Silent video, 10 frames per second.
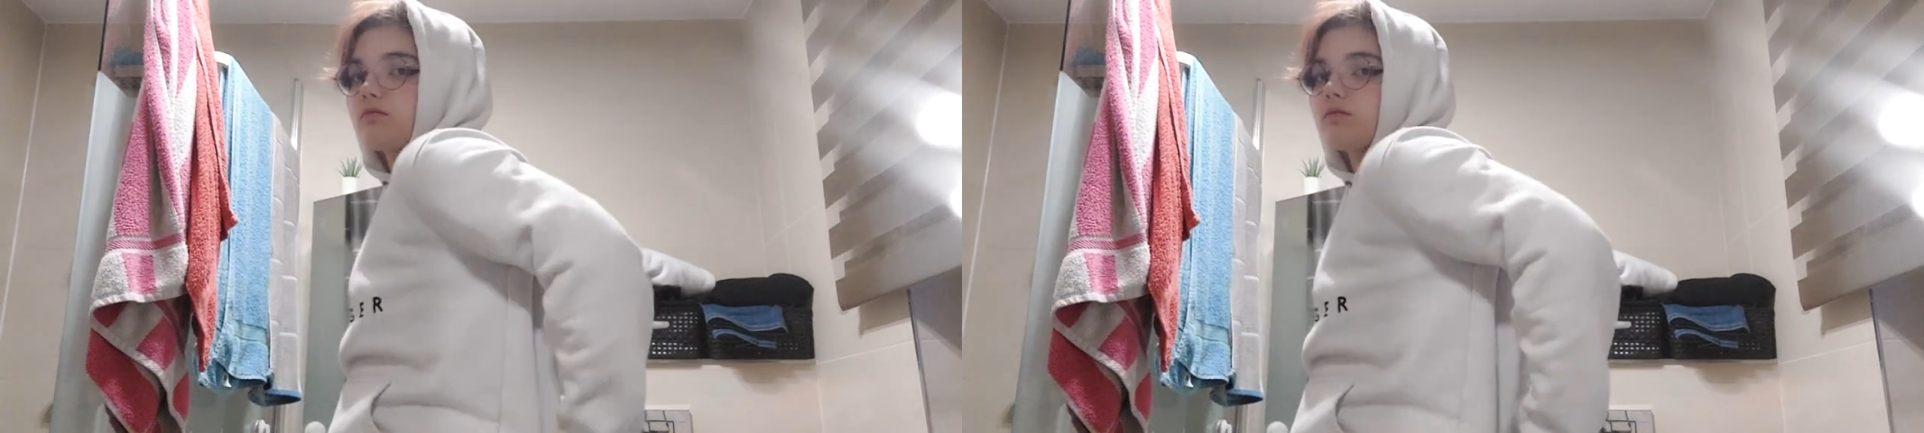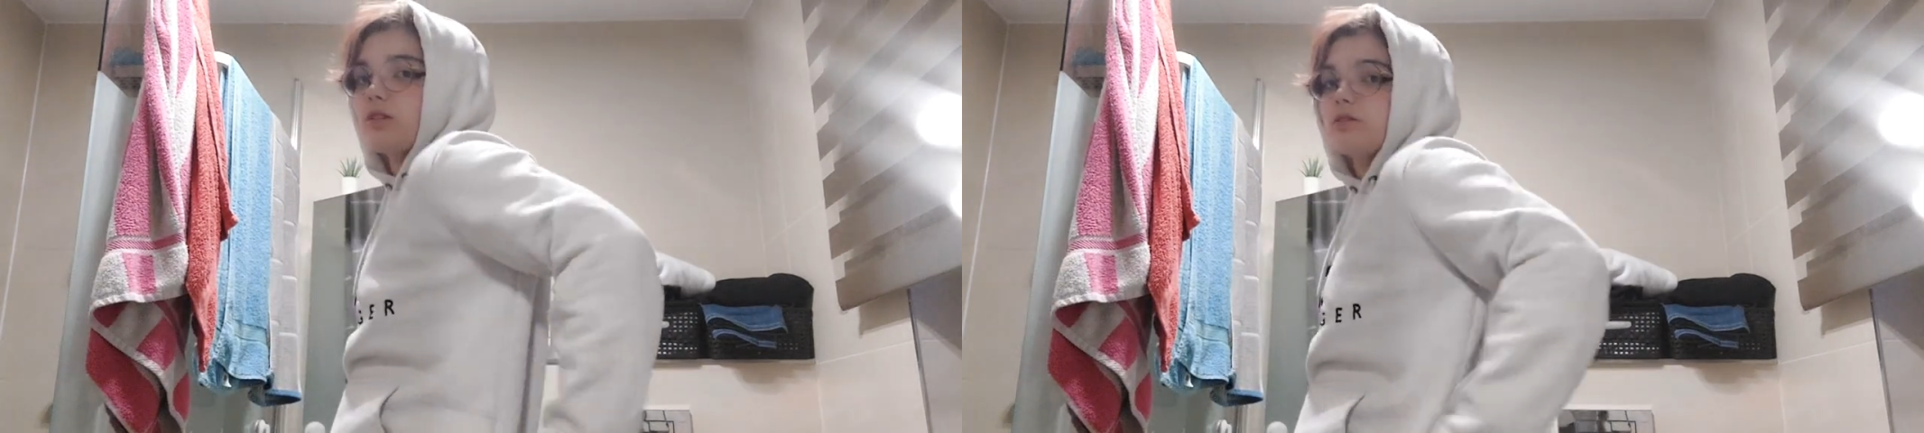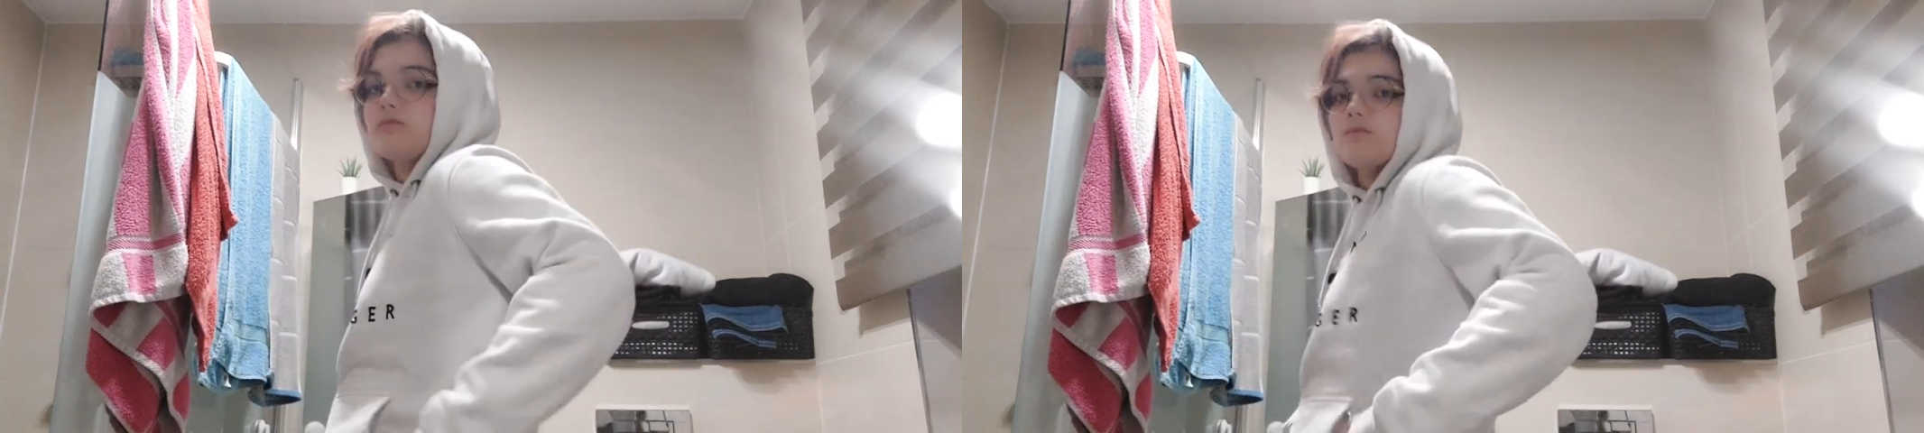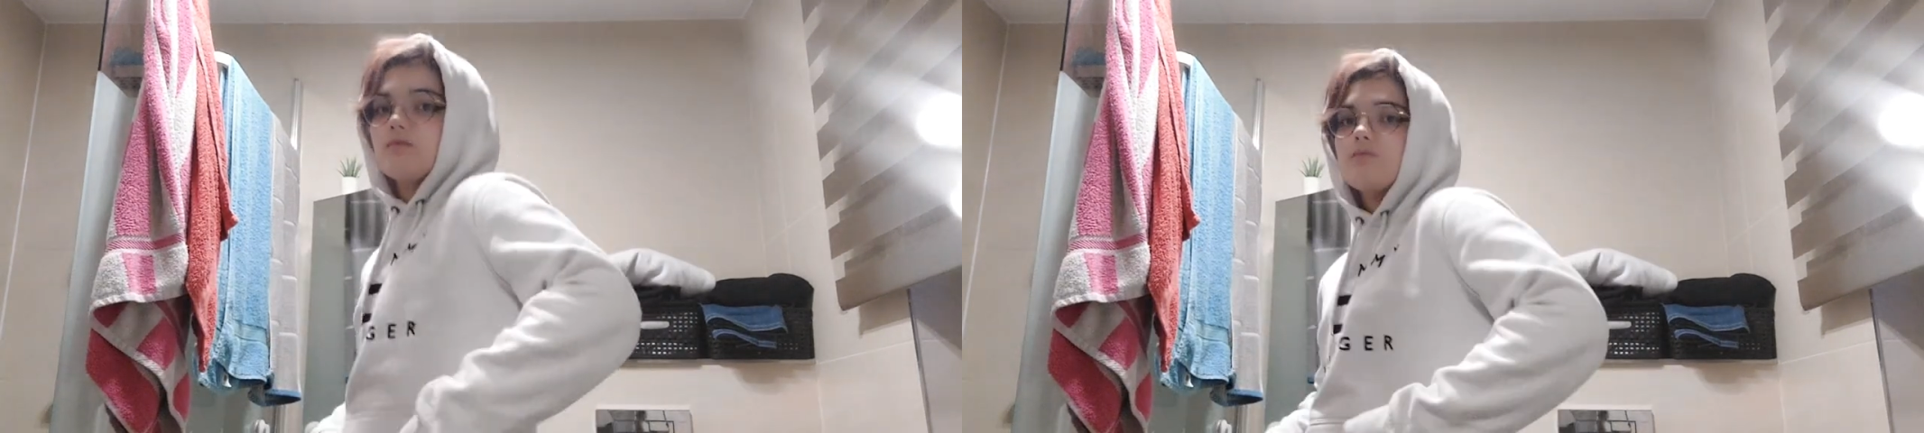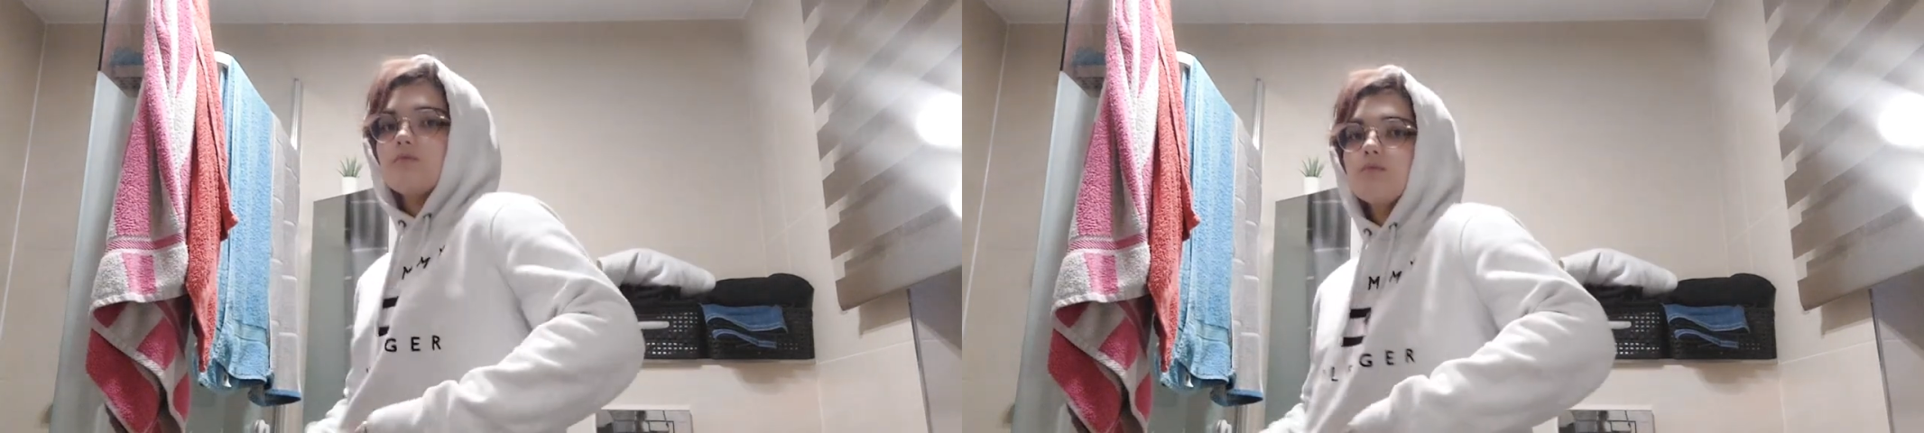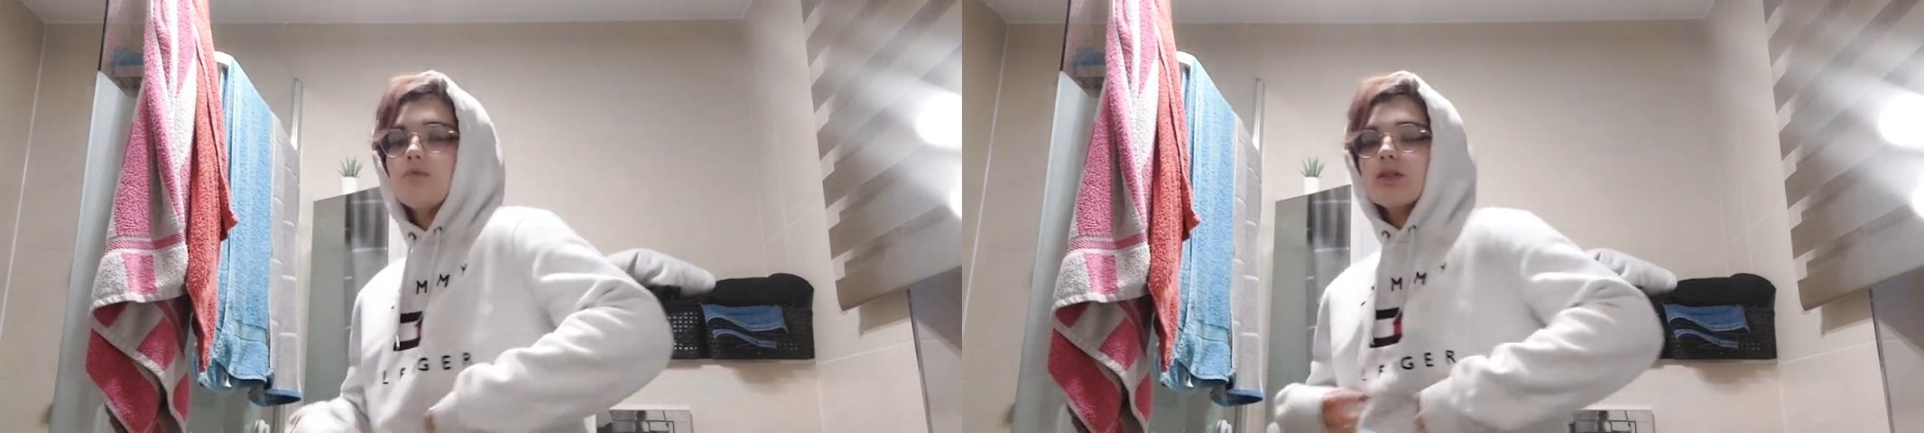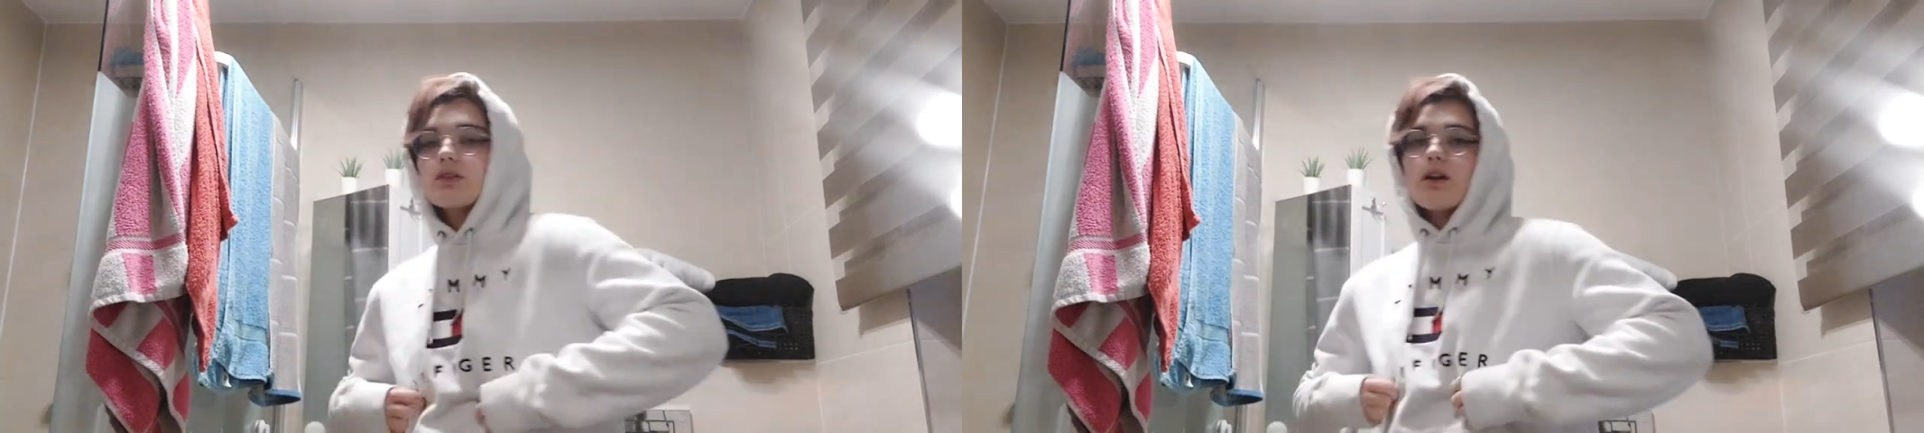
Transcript: you know with